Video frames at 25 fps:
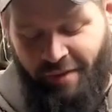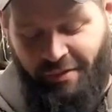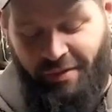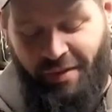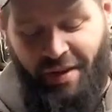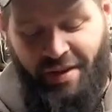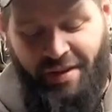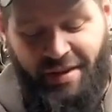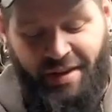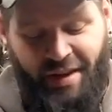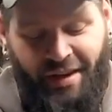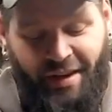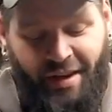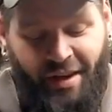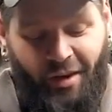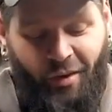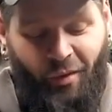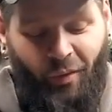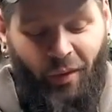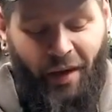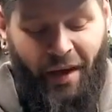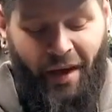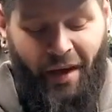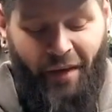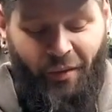after they sit in here a
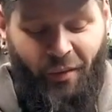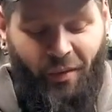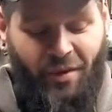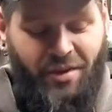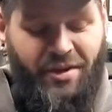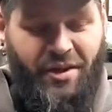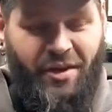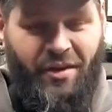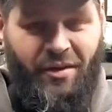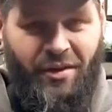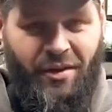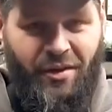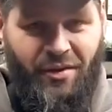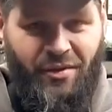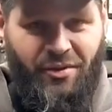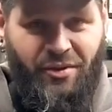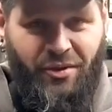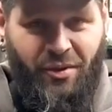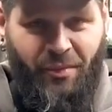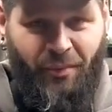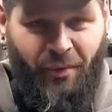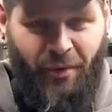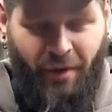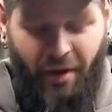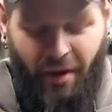while, the ones you don't use
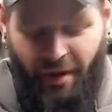super